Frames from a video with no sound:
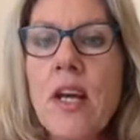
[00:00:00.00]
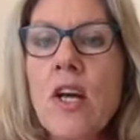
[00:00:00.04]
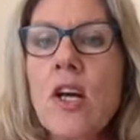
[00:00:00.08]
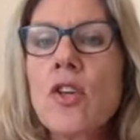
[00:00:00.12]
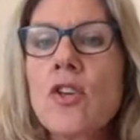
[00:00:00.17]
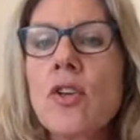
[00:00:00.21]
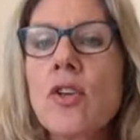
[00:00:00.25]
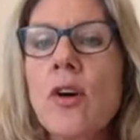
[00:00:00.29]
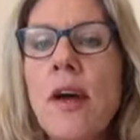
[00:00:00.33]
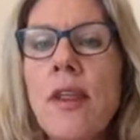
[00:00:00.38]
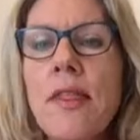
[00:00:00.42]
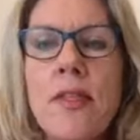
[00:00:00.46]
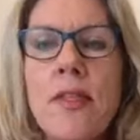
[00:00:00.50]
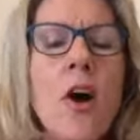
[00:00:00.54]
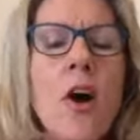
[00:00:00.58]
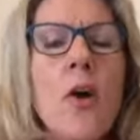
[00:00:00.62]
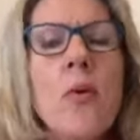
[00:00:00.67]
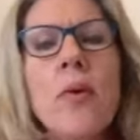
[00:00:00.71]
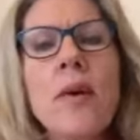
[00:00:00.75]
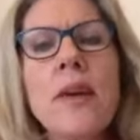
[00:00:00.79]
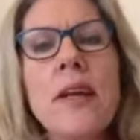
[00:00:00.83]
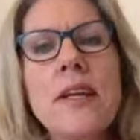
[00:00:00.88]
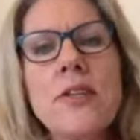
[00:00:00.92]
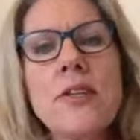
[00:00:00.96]
So I thought
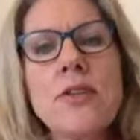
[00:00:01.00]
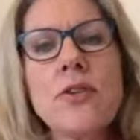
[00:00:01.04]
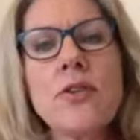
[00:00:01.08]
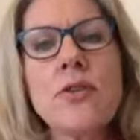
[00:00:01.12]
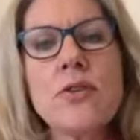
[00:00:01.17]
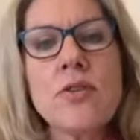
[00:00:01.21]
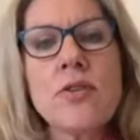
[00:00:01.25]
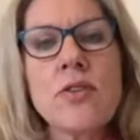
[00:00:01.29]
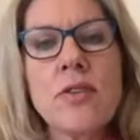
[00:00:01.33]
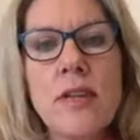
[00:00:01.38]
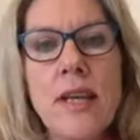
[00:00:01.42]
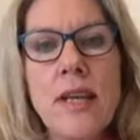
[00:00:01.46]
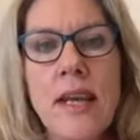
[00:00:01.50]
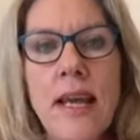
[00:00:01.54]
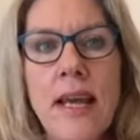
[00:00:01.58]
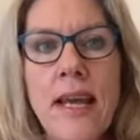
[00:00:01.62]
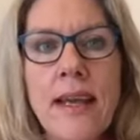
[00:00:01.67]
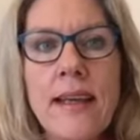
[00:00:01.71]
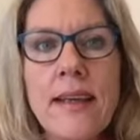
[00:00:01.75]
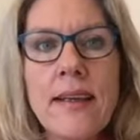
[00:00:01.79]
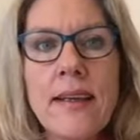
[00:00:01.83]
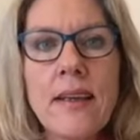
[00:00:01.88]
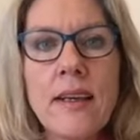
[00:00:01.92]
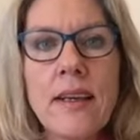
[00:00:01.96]
what I'd do
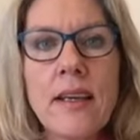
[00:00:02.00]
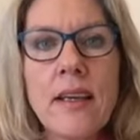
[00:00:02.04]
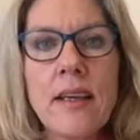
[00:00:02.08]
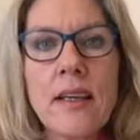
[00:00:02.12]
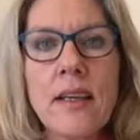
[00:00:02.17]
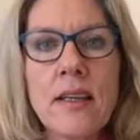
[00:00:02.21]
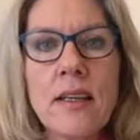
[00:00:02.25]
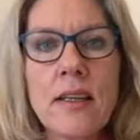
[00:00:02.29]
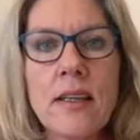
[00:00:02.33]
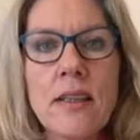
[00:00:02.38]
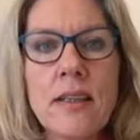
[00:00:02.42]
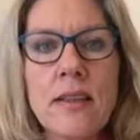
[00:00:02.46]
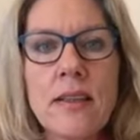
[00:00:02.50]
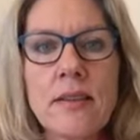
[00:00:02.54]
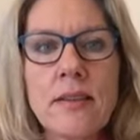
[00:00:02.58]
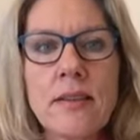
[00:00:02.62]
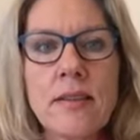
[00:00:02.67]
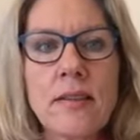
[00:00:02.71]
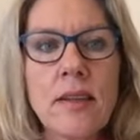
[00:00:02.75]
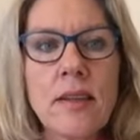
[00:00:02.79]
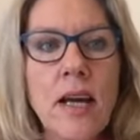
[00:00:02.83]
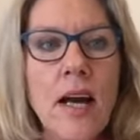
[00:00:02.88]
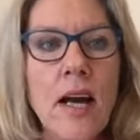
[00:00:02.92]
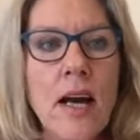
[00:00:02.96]
today
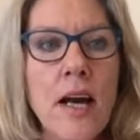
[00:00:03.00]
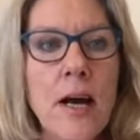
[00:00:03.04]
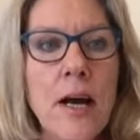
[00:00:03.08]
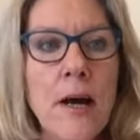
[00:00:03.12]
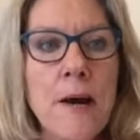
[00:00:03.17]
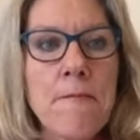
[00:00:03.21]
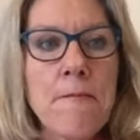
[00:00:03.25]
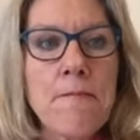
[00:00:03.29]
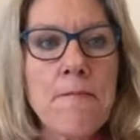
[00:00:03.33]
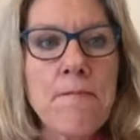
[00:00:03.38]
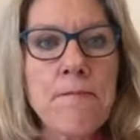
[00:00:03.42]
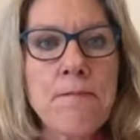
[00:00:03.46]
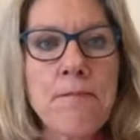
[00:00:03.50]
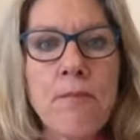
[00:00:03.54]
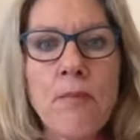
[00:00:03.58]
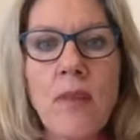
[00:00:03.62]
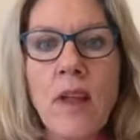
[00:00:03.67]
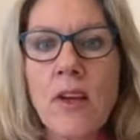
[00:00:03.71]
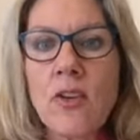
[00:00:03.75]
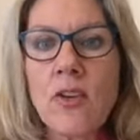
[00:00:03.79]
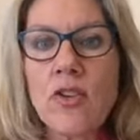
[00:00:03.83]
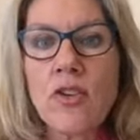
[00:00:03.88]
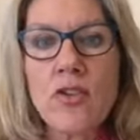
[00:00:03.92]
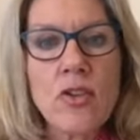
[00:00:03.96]
is
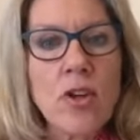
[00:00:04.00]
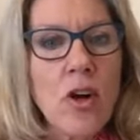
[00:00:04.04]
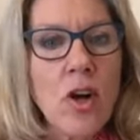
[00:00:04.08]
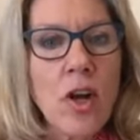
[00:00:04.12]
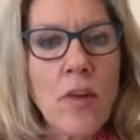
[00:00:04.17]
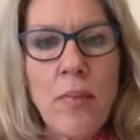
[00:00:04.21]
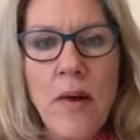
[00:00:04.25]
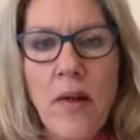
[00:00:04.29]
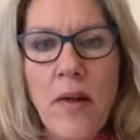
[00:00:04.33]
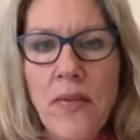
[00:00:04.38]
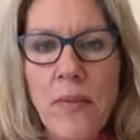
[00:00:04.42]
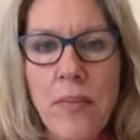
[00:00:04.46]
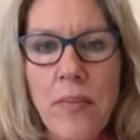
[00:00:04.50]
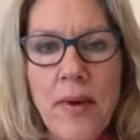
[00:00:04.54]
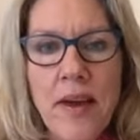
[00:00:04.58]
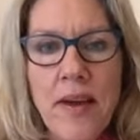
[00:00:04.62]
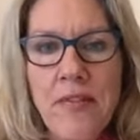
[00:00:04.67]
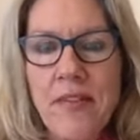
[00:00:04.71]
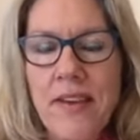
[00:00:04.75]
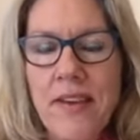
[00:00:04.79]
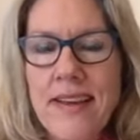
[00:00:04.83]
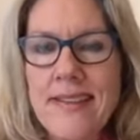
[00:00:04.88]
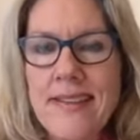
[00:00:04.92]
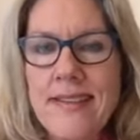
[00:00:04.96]
just talk about the
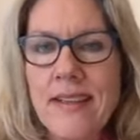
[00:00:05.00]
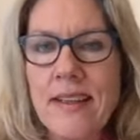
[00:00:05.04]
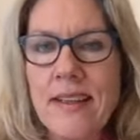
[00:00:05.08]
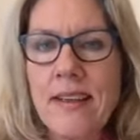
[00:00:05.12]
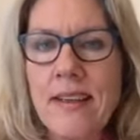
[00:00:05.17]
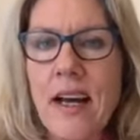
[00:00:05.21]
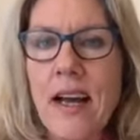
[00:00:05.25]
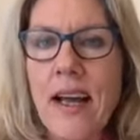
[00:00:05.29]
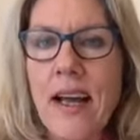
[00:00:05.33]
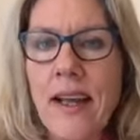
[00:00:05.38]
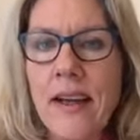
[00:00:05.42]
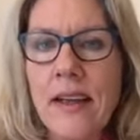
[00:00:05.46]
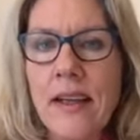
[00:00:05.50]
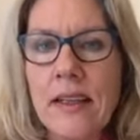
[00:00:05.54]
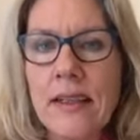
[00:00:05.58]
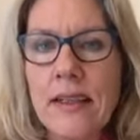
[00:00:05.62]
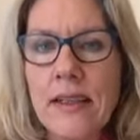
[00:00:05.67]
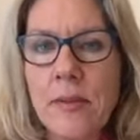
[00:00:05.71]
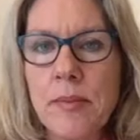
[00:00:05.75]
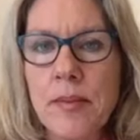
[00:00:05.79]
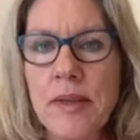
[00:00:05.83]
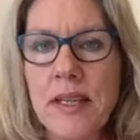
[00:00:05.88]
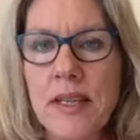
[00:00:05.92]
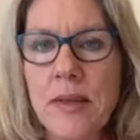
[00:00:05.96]
biphasic diet a
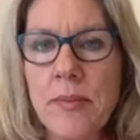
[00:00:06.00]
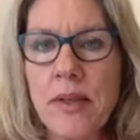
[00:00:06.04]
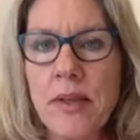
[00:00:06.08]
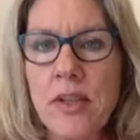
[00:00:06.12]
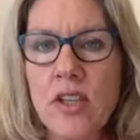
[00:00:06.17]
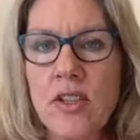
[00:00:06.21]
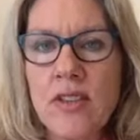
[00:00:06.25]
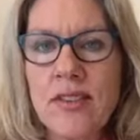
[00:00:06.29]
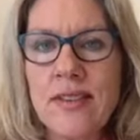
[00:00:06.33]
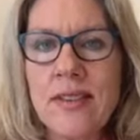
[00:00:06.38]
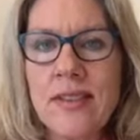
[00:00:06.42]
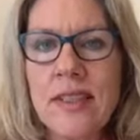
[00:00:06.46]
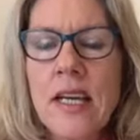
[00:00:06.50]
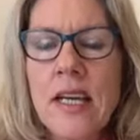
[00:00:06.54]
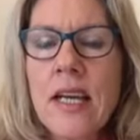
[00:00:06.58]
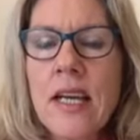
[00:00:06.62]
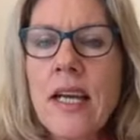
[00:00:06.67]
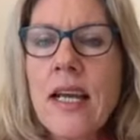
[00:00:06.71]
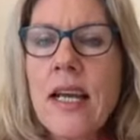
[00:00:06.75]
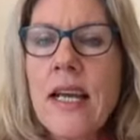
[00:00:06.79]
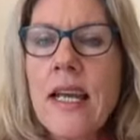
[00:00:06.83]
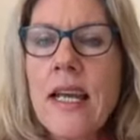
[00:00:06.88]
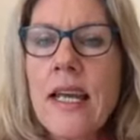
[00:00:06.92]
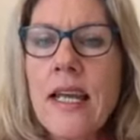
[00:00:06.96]
little bit, because
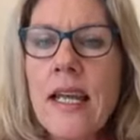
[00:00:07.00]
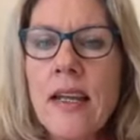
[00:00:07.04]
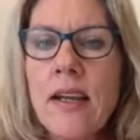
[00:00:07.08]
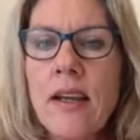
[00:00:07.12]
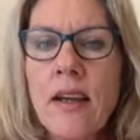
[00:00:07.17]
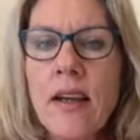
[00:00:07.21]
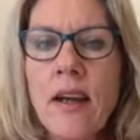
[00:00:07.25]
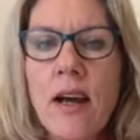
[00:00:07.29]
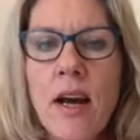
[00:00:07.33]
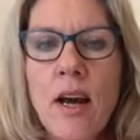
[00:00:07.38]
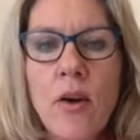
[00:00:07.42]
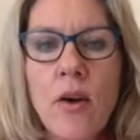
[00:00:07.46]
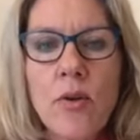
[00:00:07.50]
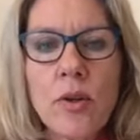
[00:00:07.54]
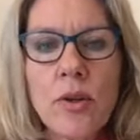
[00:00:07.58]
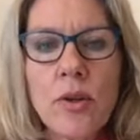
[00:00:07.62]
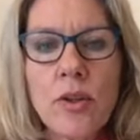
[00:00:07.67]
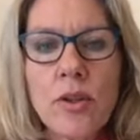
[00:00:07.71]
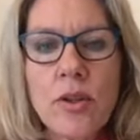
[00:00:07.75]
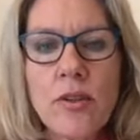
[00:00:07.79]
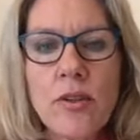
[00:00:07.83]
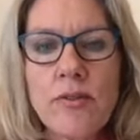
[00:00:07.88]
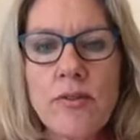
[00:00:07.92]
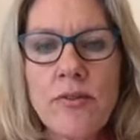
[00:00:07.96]
in
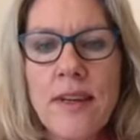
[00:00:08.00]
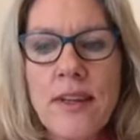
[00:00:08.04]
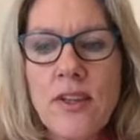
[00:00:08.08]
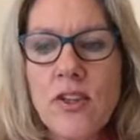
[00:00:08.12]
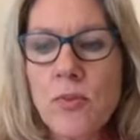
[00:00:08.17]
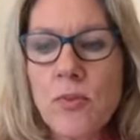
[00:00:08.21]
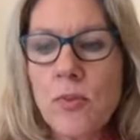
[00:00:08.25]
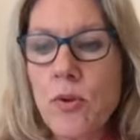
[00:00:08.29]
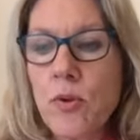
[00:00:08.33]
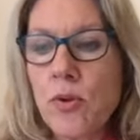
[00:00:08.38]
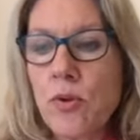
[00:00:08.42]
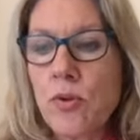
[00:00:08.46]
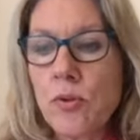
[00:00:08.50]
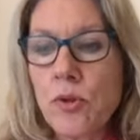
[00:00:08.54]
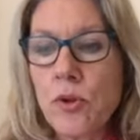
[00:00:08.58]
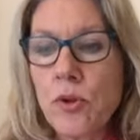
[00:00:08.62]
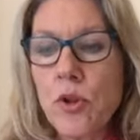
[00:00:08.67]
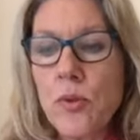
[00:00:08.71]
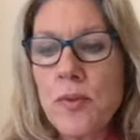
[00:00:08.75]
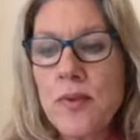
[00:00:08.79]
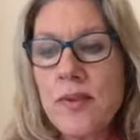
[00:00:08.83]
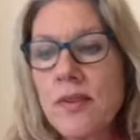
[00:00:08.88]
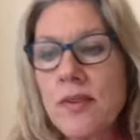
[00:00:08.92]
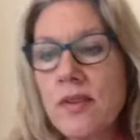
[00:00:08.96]
our Facebook
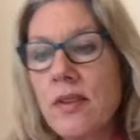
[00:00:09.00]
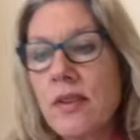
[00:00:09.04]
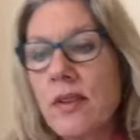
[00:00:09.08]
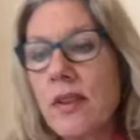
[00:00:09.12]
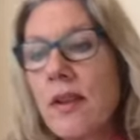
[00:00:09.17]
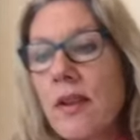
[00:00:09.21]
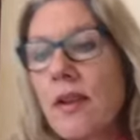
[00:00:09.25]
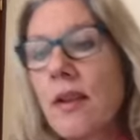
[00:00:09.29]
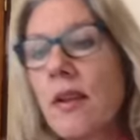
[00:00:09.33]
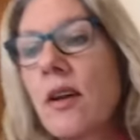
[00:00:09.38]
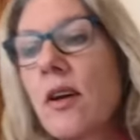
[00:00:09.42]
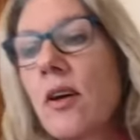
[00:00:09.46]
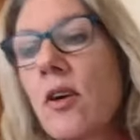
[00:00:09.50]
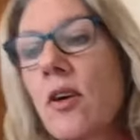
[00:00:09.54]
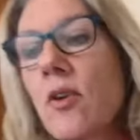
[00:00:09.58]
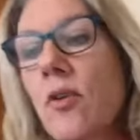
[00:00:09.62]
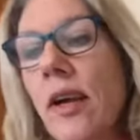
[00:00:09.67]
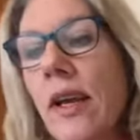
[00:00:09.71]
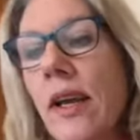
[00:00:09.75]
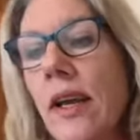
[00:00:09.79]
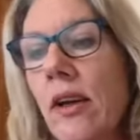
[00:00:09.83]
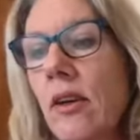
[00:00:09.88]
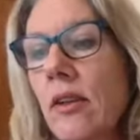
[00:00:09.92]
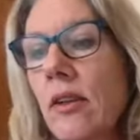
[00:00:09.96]
groups,
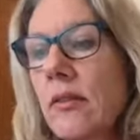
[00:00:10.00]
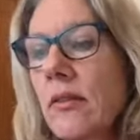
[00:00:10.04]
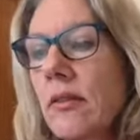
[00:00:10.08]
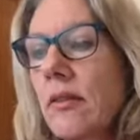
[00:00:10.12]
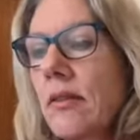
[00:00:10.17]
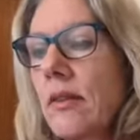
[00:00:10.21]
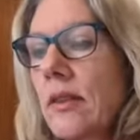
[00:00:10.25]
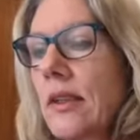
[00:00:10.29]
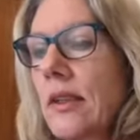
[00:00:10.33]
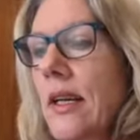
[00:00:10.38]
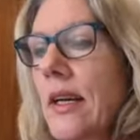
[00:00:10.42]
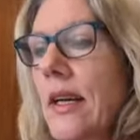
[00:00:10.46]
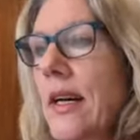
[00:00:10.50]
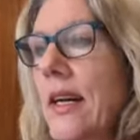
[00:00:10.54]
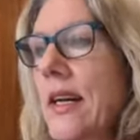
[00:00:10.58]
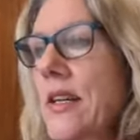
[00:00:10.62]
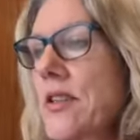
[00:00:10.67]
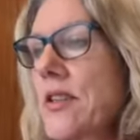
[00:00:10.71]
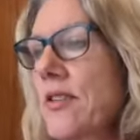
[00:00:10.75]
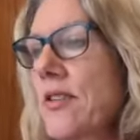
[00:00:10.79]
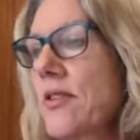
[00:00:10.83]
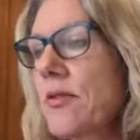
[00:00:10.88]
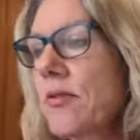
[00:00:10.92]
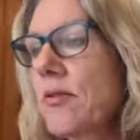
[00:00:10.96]
I
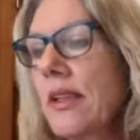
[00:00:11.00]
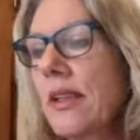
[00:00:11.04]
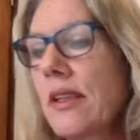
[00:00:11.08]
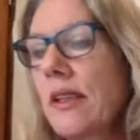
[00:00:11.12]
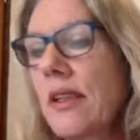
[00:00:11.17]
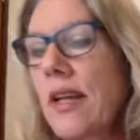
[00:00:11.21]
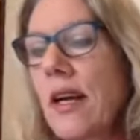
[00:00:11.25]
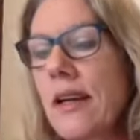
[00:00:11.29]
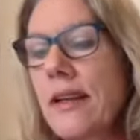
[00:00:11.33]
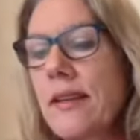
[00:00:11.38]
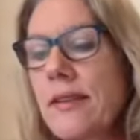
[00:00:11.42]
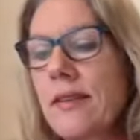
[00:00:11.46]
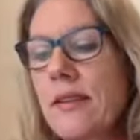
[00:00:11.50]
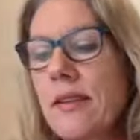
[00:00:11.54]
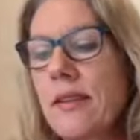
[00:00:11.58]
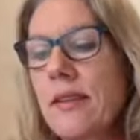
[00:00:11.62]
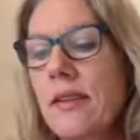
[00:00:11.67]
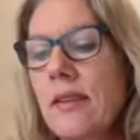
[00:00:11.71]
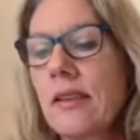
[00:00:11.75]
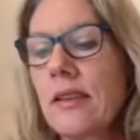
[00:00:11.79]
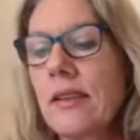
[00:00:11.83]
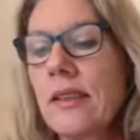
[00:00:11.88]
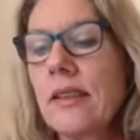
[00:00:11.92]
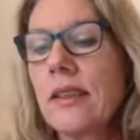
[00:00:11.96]
just realized
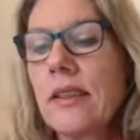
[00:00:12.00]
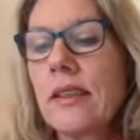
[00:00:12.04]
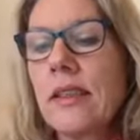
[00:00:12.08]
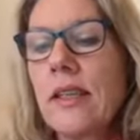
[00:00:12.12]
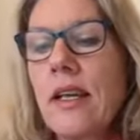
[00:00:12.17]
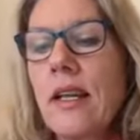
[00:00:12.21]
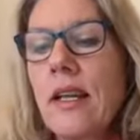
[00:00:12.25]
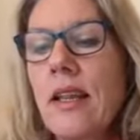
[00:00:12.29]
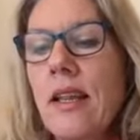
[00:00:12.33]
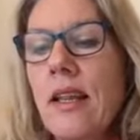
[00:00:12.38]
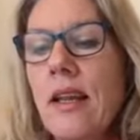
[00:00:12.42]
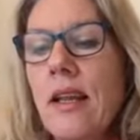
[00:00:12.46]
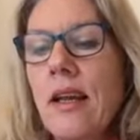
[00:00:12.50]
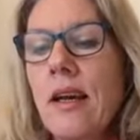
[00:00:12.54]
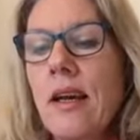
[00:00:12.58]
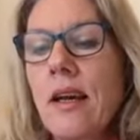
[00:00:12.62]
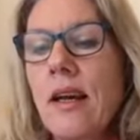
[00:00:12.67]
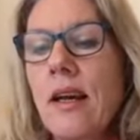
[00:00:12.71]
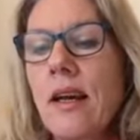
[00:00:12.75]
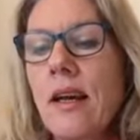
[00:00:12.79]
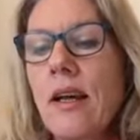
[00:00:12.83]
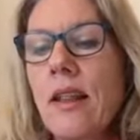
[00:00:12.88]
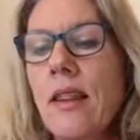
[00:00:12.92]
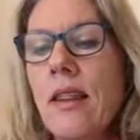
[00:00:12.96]

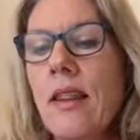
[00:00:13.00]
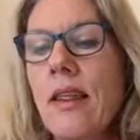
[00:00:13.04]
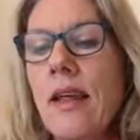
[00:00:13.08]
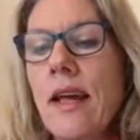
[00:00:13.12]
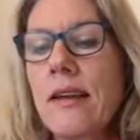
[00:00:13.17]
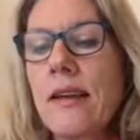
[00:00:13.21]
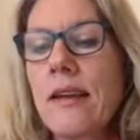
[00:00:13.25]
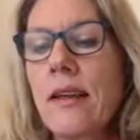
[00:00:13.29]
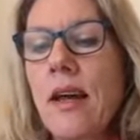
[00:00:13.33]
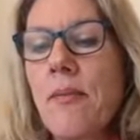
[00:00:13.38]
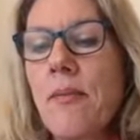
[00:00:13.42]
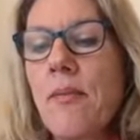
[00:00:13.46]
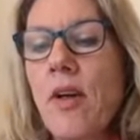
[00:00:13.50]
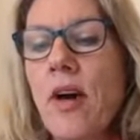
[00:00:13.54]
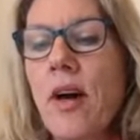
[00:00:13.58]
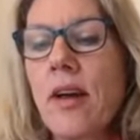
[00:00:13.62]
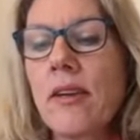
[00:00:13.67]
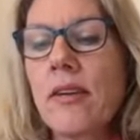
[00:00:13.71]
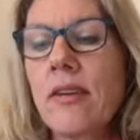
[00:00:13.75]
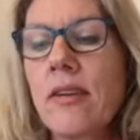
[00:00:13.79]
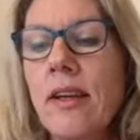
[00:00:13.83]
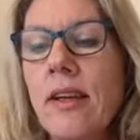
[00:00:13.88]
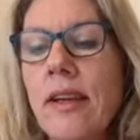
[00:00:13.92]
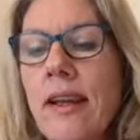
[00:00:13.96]
that I'm
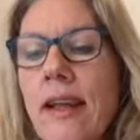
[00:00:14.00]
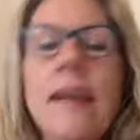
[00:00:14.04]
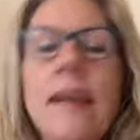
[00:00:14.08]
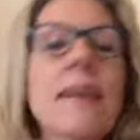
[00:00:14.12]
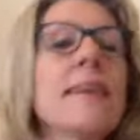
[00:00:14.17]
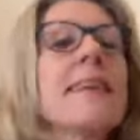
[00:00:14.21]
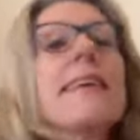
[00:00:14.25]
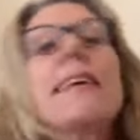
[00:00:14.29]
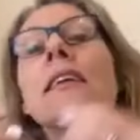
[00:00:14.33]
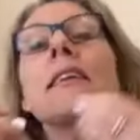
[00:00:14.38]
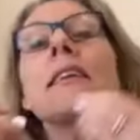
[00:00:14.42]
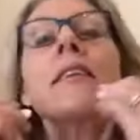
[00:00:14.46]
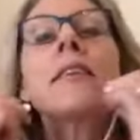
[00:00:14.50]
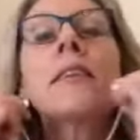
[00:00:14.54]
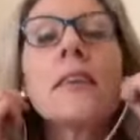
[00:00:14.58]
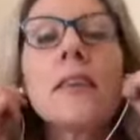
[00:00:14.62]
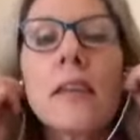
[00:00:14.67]
not connected.